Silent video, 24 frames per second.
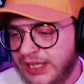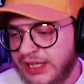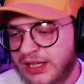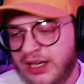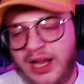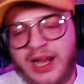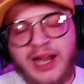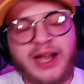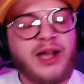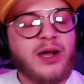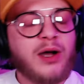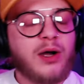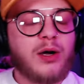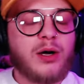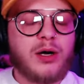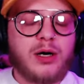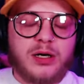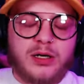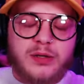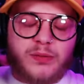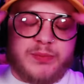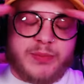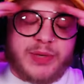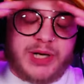Like,
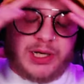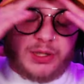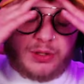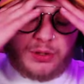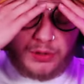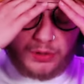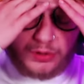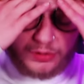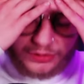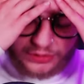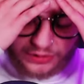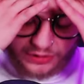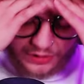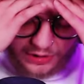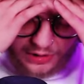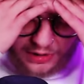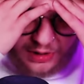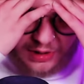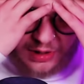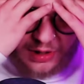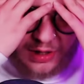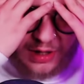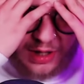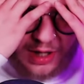oh my God.
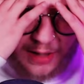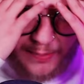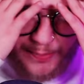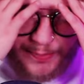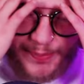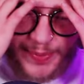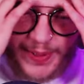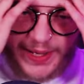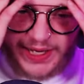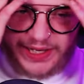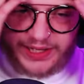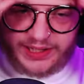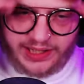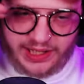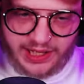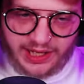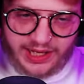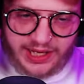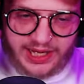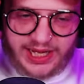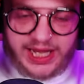I beg, yeah.